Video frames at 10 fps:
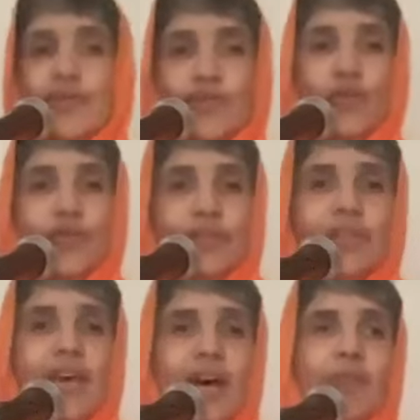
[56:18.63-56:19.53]
You will
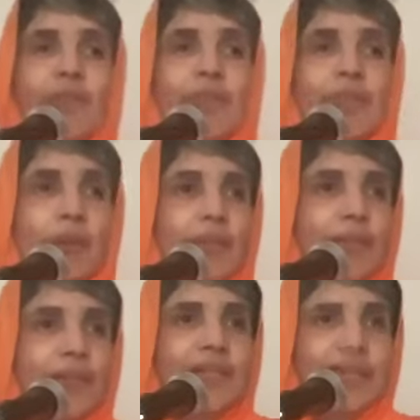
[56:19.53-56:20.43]
see how many
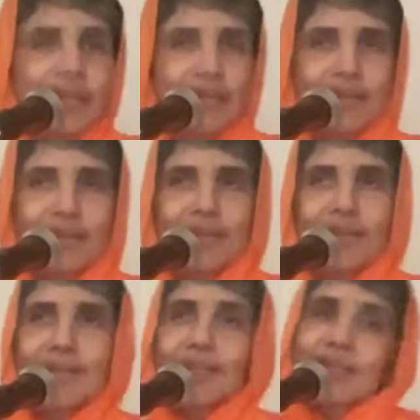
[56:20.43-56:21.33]
problems there are.
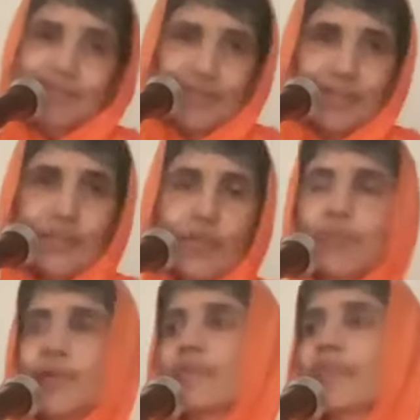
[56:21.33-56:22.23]
That's
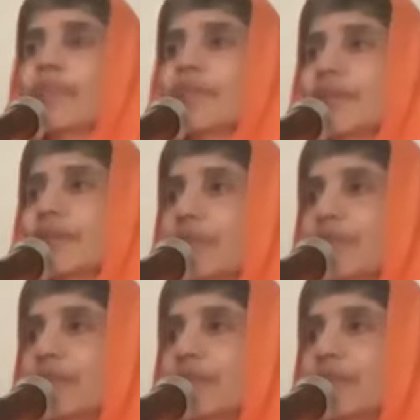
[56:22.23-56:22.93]
what one will say.